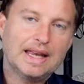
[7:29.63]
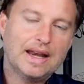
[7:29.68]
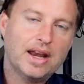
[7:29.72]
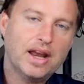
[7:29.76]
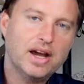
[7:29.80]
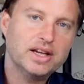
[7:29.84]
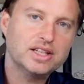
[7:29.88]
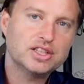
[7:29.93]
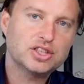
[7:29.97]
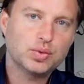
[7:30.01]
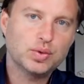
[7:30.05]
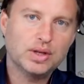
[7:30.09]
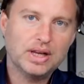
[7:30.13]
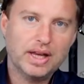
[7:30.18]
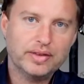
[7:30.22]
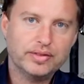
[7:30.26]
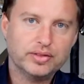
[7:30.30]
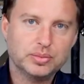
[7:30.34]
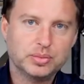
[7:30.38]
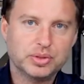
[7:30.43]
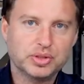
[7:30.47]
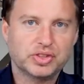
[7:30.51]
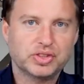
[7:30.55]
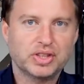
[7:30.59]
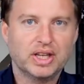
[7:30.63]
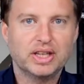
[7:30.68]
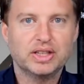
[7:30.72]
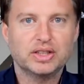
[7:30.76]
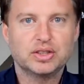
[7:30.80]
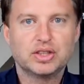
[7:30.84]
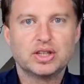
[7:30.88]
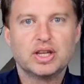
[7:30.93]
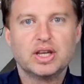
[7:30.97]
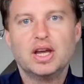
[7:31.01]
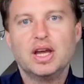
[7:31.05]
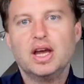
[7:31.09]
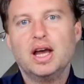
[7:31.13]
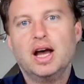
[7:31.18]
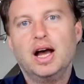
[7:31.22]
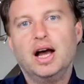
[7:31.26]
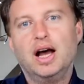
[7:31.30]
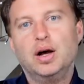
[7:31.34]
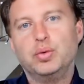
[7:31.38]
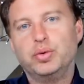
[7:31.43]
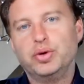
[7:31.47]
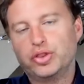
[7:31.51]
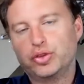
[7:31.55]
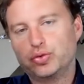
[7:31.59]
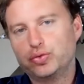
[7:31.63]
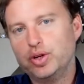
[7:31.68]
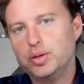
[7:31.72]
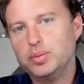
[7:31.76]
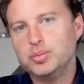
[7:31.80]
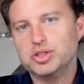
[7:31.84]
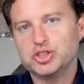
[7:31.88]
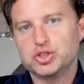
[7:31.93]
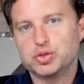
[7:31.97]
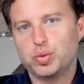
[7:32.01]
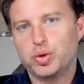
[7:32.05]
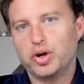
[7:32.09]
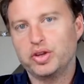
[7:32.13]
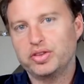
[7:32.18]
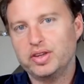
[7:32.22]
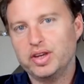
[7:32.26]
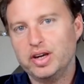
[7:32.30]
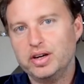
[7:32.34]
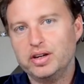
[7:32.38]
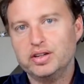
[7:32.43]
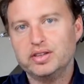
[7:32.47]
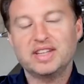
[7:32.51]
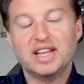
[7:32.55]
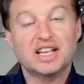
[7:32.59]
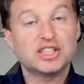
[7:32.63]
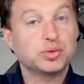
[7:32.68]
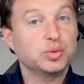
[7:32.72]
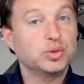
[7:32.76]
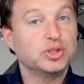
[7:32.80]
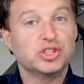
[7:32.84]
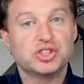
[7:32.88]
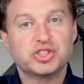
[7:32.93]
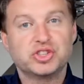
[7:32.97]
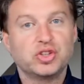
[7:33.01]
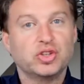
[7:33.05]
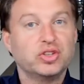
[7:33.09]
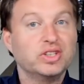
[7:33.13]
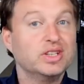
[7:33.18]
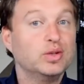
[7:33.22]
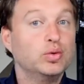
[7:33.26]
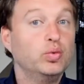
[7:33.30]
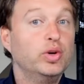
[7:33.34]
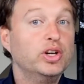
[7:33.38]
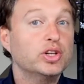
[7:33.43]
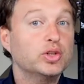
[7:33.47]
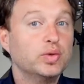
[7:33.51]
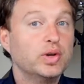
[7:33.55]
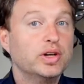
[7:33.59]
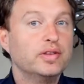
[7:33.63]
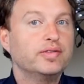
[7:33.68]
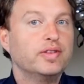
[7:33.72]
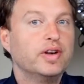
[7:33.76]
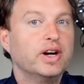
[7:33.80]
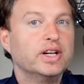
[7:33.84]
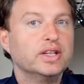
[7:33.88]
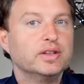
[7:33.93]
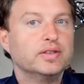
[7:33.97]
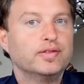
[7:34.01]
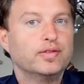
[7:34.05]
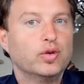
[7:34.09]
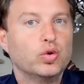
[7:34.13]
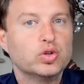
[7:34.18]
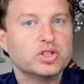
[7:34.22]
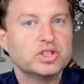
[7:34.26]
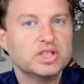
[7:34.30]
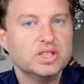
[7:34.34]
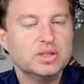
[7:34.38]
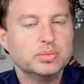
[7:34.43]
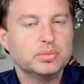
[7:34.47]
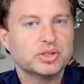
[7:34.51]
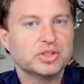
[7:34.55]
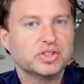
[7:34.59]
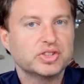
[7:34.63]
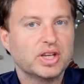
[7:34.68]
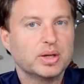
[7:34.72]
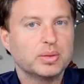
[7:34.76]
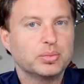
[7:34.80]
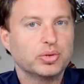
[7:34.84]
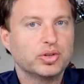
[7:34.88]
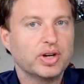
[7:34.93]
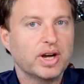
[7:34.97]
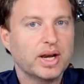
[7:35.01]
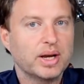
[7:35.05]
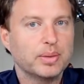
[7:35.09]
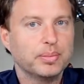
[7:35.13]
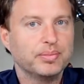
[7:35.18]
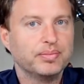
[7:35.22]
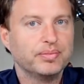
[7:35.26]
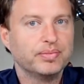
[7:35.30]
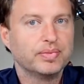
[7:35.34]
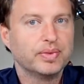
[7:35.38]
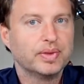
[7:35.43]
9 to 11% with 3 months worth there, that's when you're studying, where do I find 14% per annum?